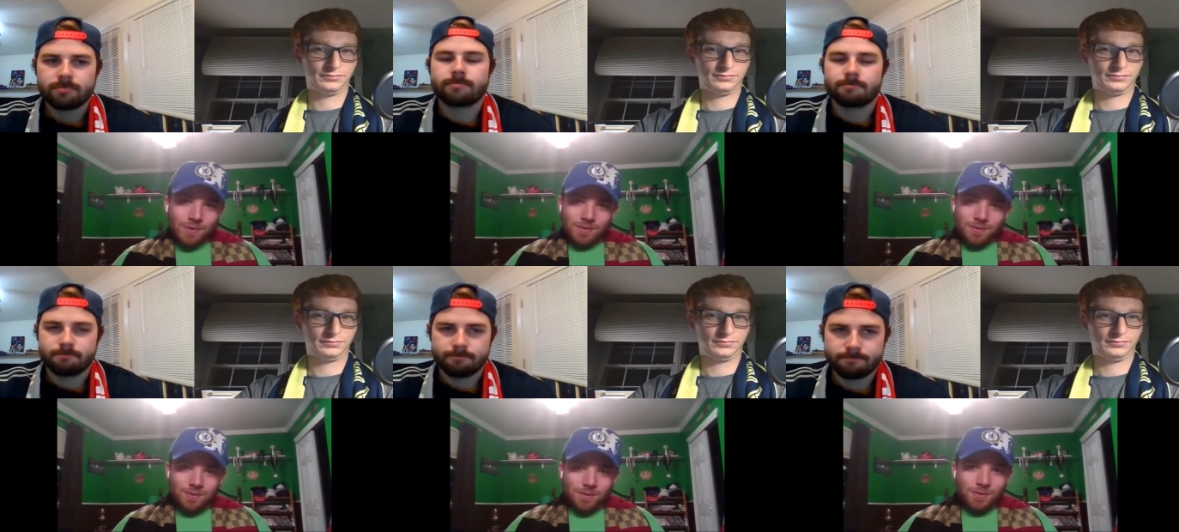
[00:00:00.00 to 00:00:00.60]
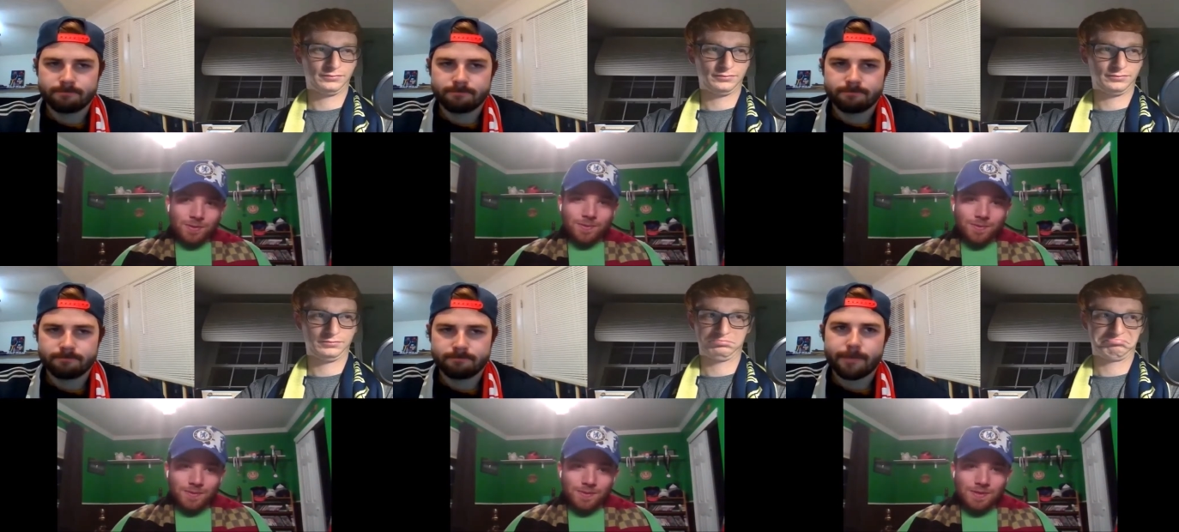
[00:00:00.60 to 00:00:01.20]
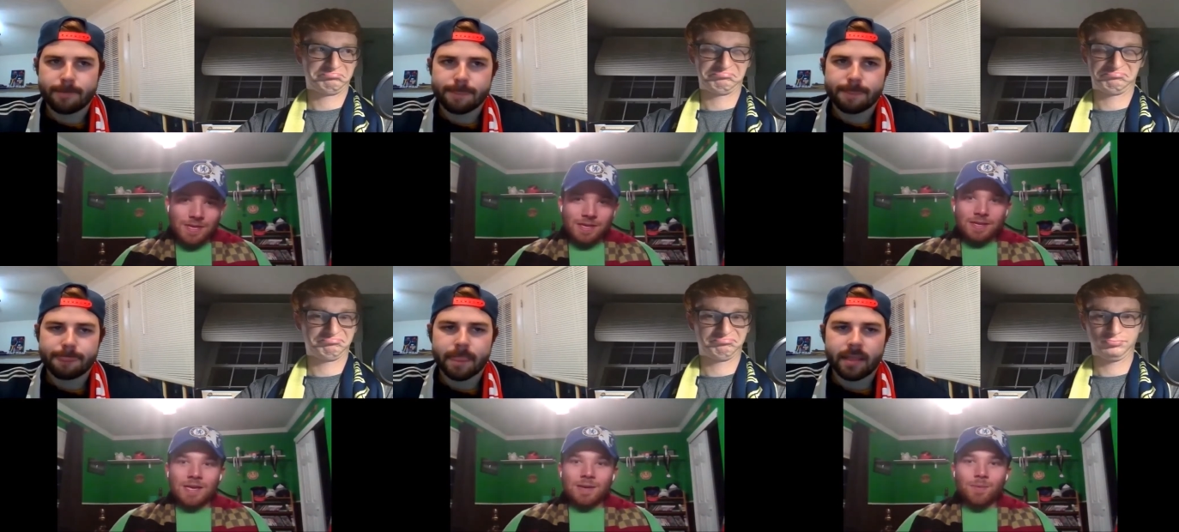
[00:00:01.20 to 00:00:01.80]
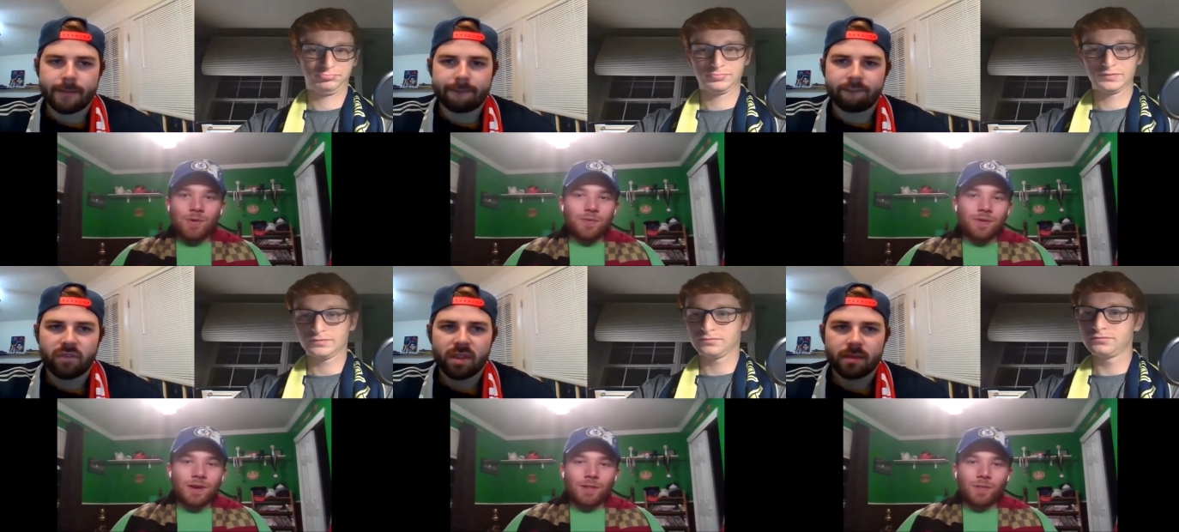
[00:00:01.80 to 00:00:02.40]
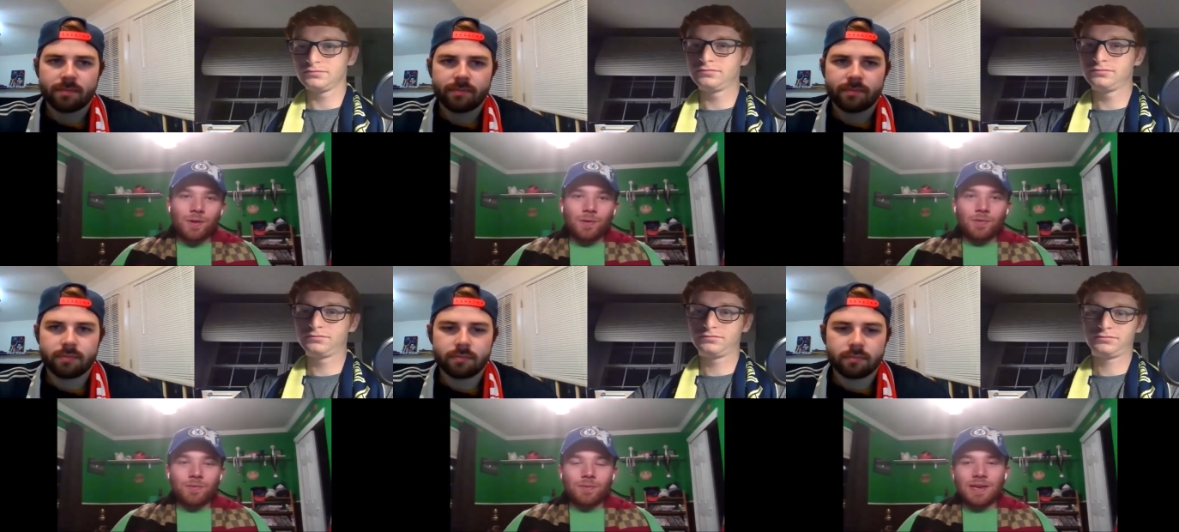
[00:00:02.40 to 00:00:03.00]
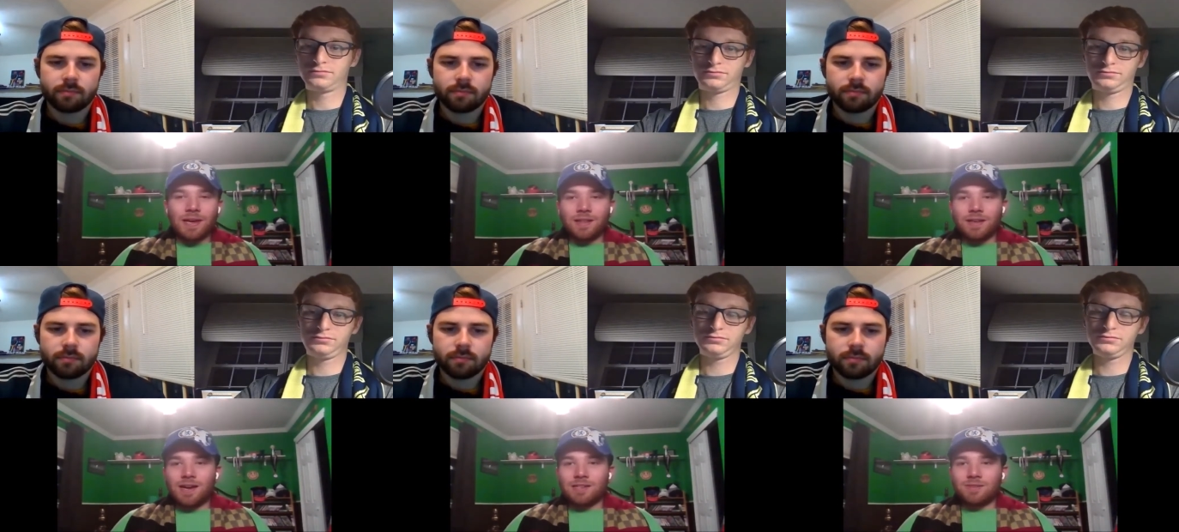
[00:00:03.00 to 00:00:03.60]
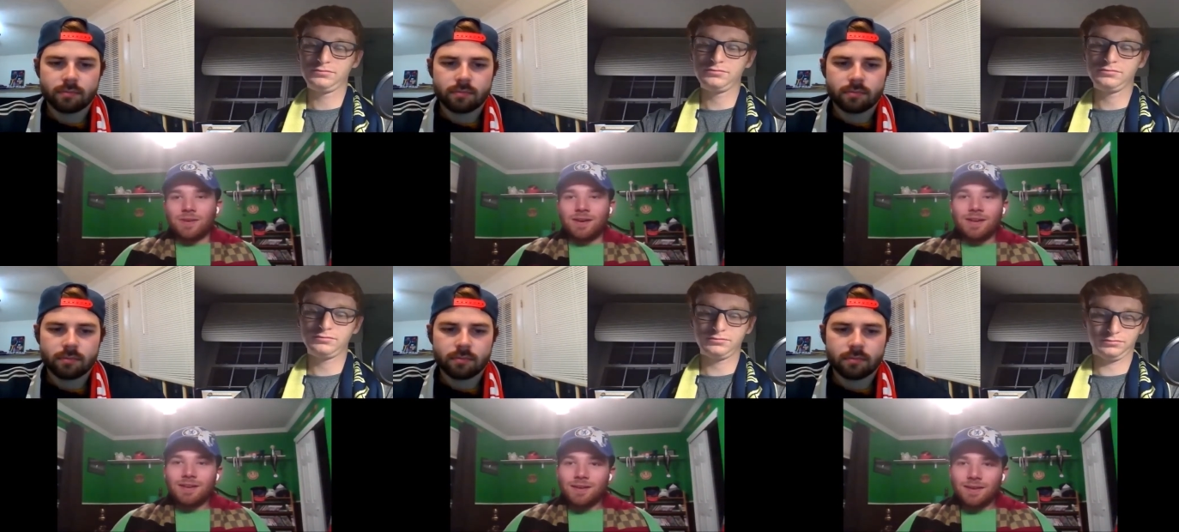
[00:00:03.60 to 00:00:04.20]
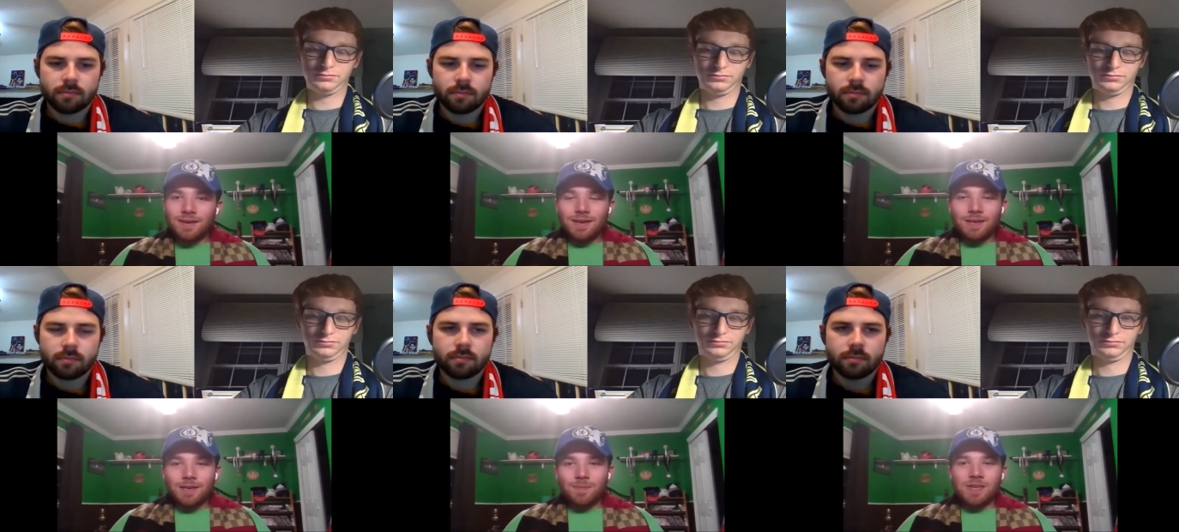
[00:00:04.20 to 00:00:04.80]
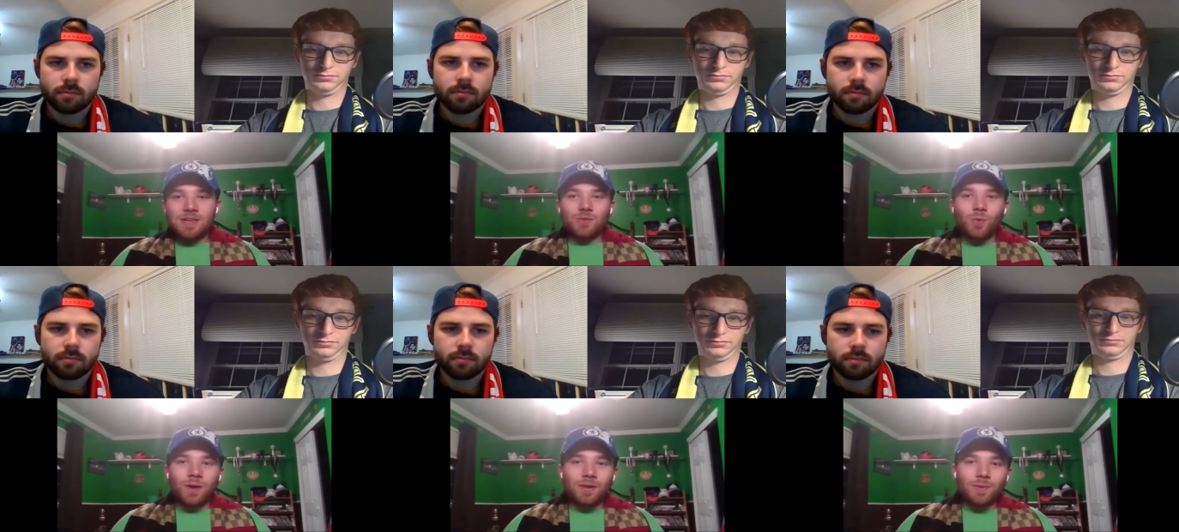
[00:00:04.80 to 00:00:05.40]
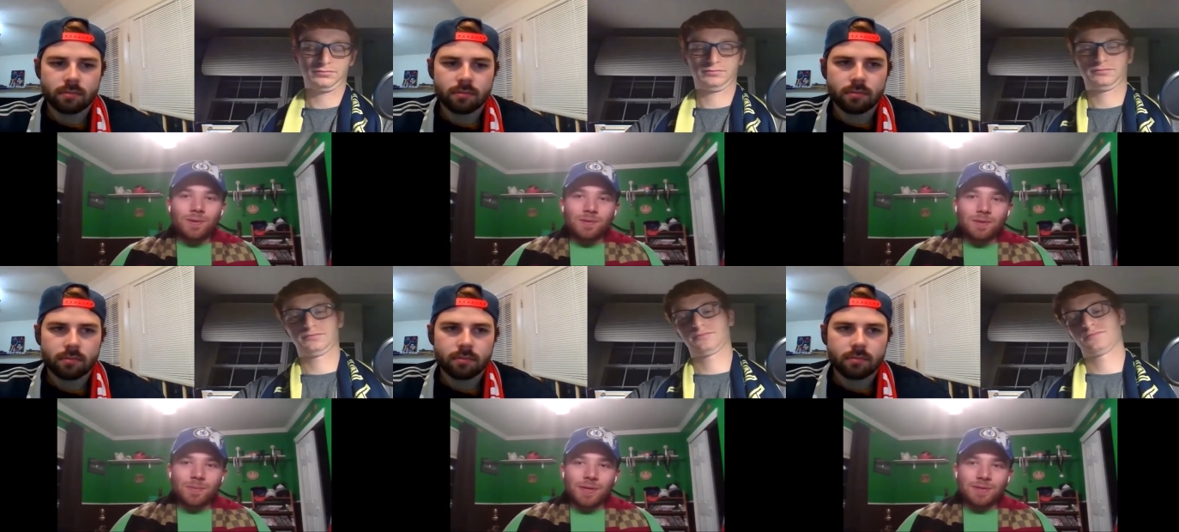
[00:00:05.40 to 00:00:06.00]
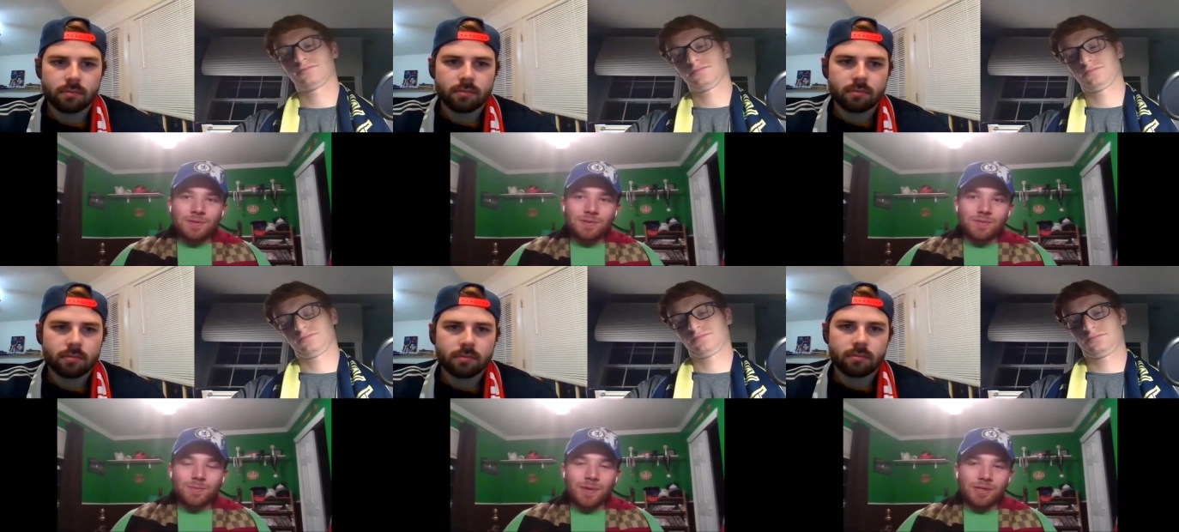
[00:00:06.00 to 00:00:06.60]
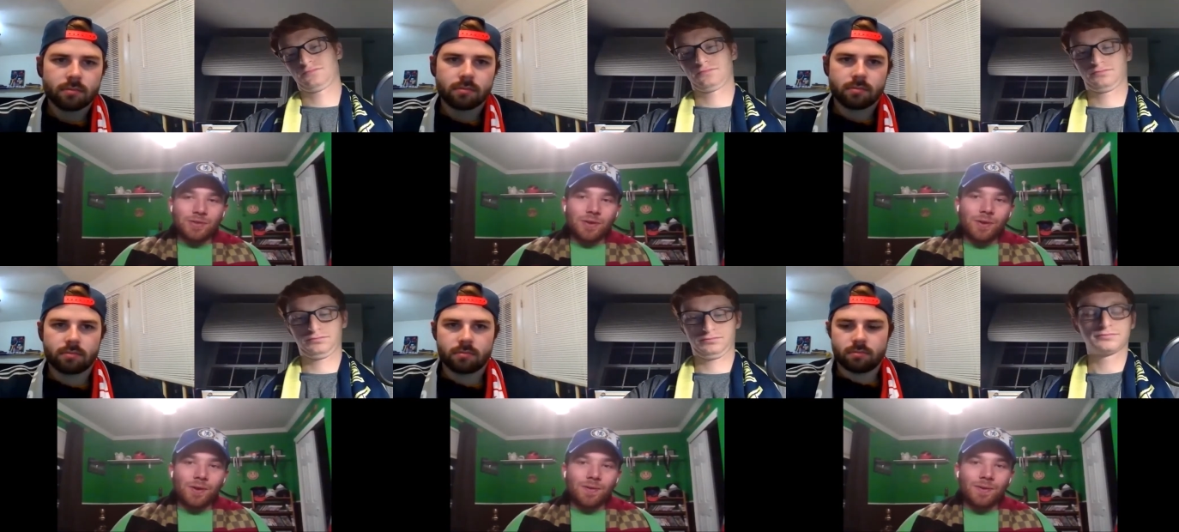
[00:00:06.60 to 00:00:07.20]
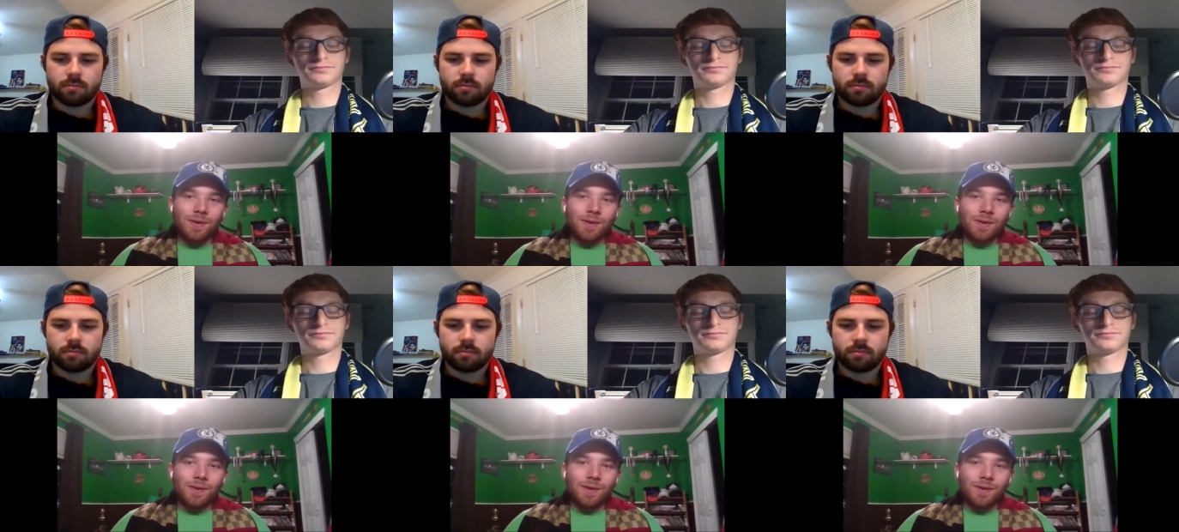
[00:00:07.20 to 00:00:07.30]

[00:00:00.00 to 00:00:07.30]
Speaker 1: Mm-hmm. So he came over on a loan from Galatasaray. He made twenty-one appearances for Montreal,